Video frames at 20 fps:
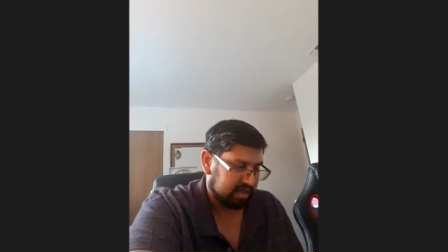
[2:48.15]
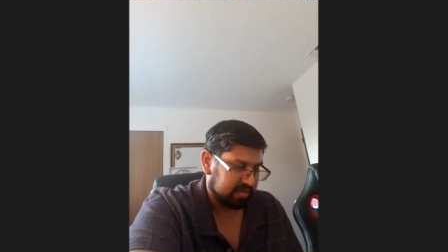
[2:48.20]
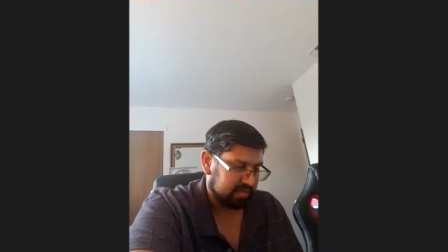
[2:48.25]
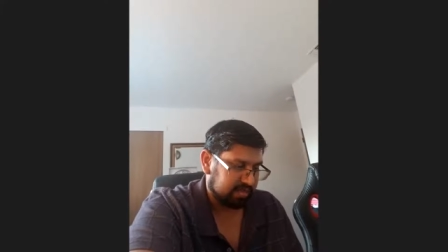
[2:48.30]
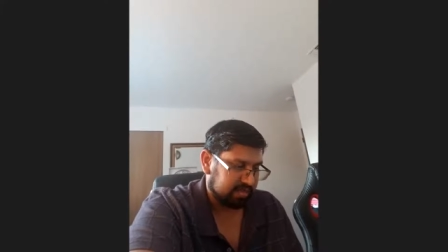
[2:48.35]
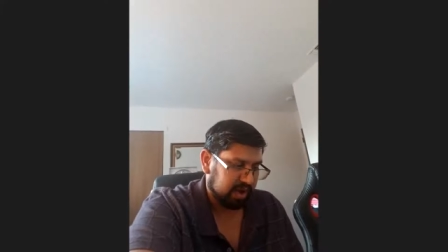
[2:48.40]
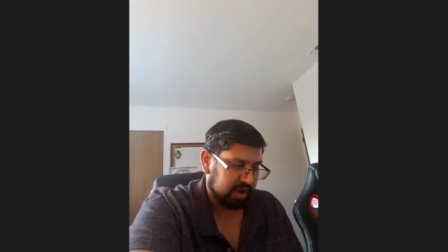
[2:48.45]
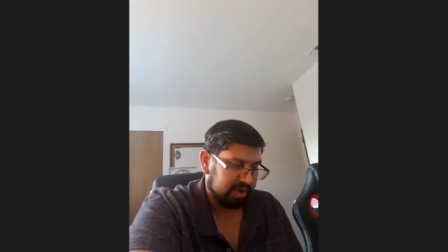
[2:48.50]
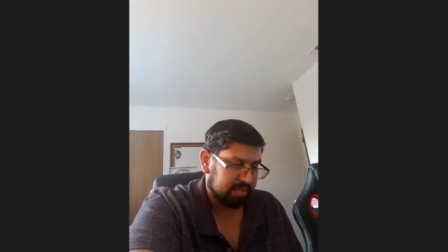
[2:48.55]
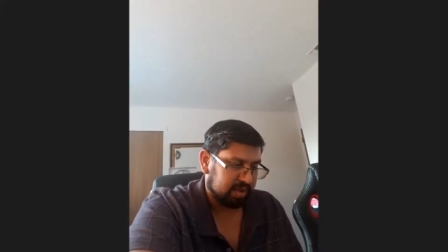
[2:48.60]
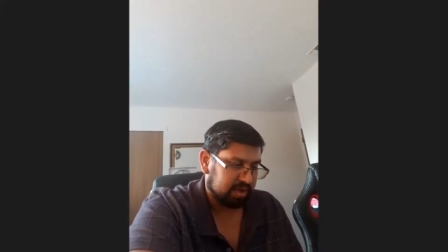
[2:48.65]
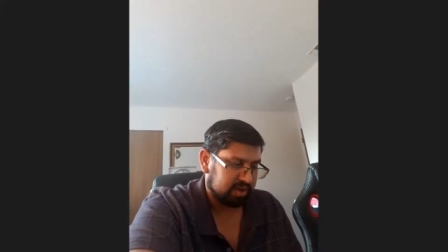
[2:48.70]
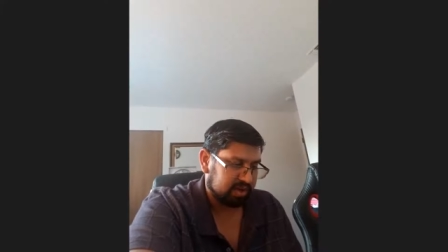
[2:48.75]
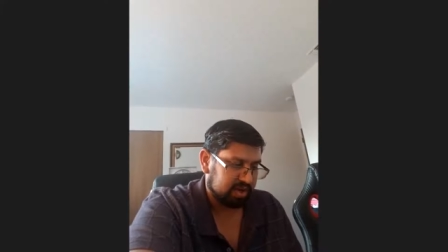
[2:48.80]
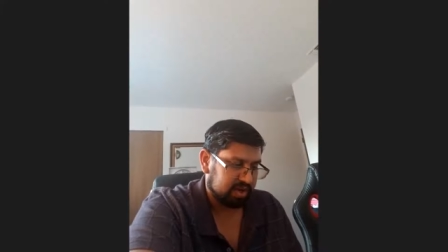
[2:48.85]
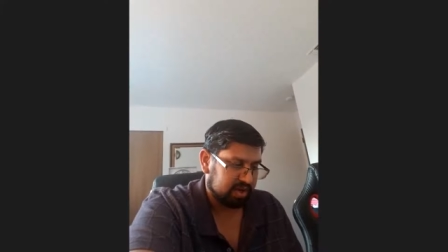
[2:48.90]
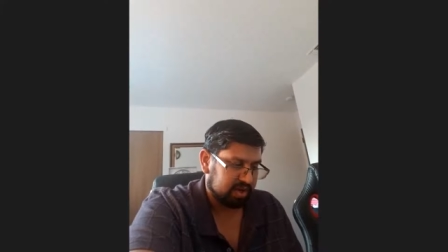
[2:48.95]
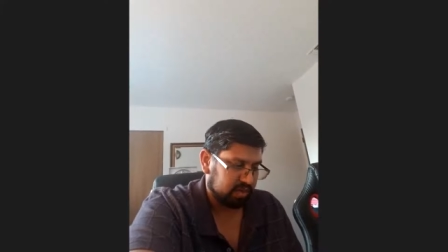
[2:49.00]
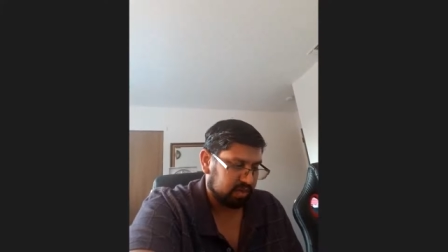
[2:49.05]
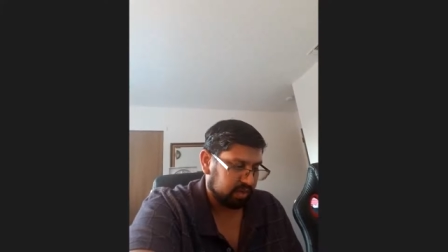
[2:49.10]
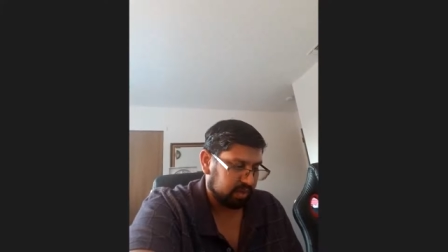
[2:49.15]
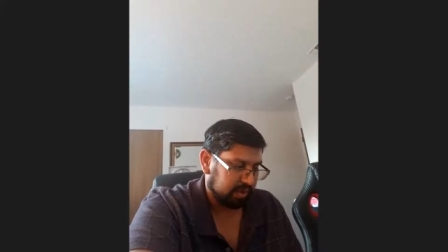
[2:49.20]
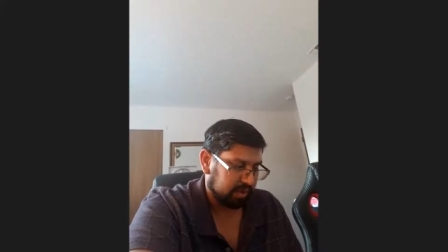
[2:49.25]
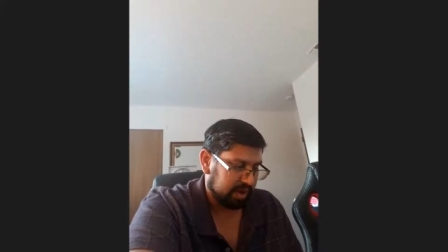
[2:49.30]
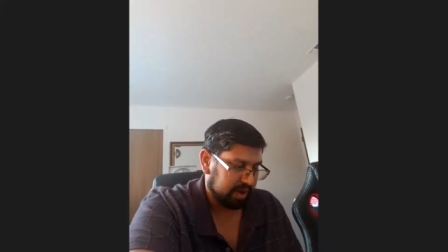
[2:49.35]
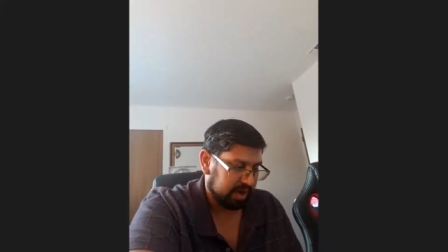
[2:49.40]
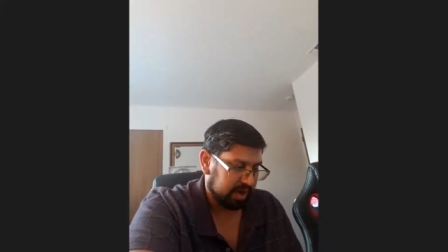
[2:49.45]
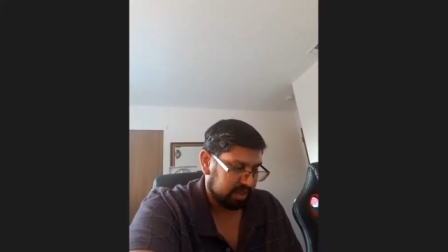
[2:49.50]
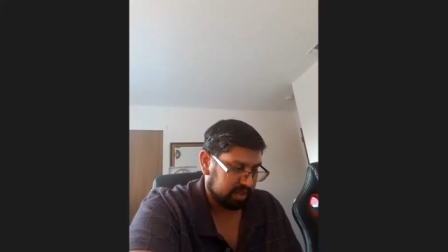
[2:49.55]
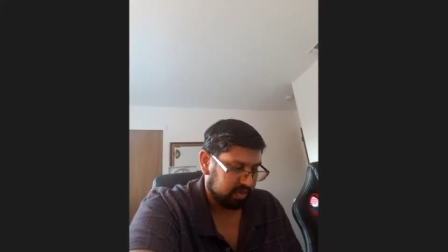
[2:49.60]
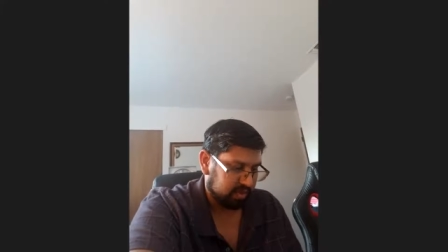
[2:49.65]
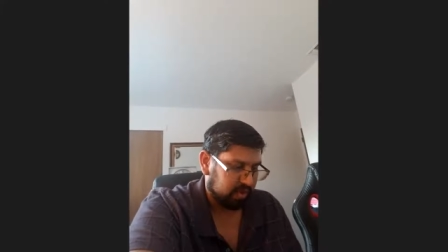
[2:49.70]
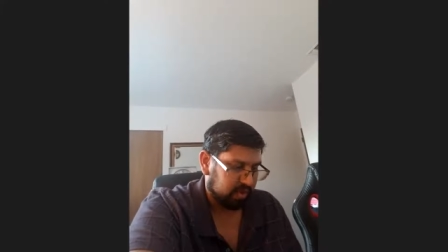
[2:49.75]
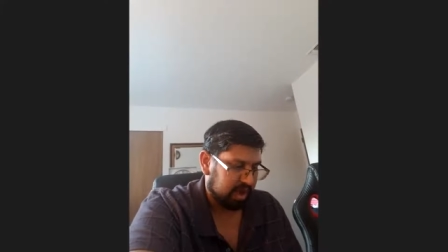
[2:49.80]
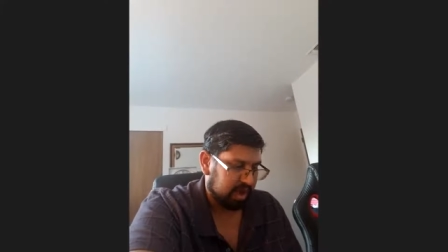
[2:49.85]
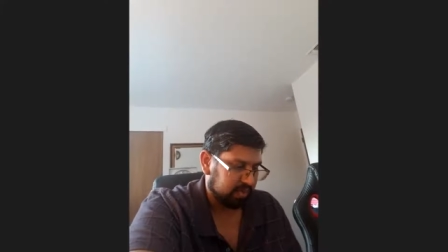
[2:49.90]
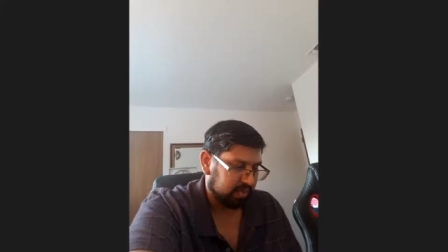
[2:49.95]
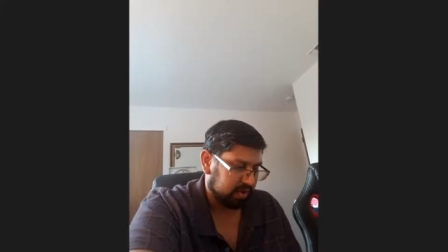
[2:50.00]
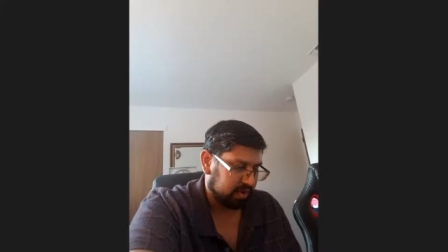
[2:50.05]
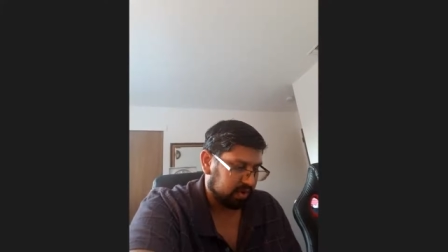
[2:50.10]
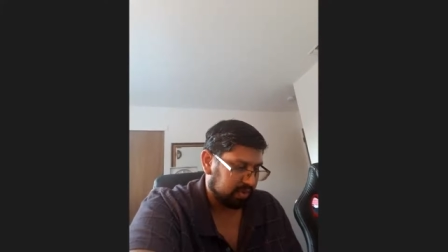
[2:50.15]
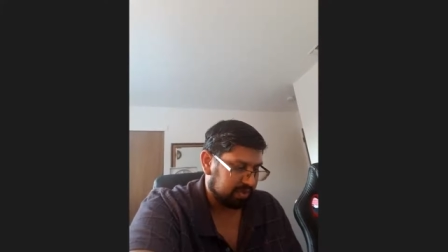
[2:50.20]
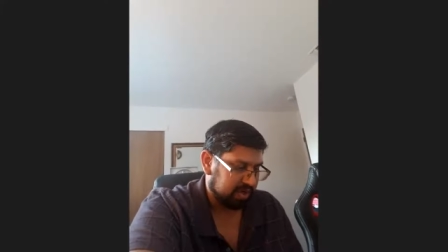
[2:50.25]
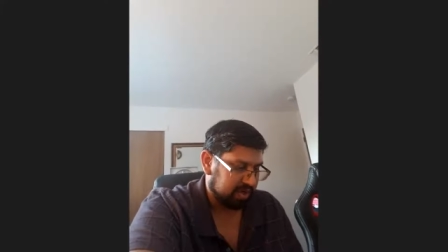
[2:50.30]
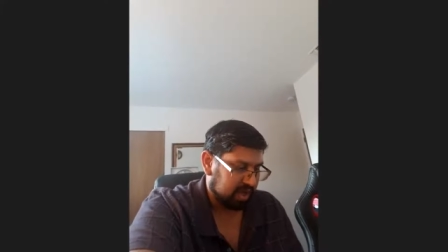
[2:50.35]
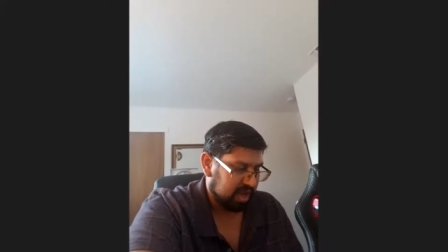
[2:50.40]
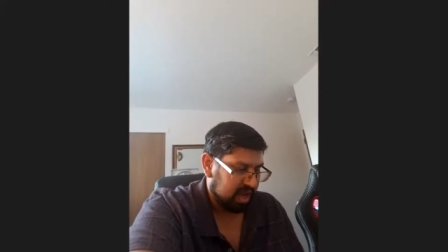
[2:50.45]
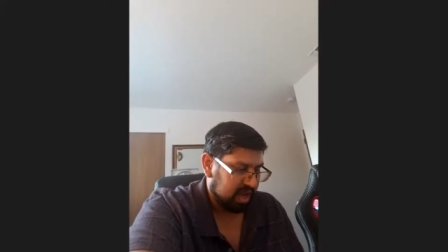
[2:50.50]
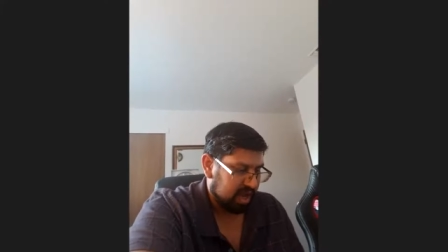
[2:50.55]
the great multitude were wearing, the white robes.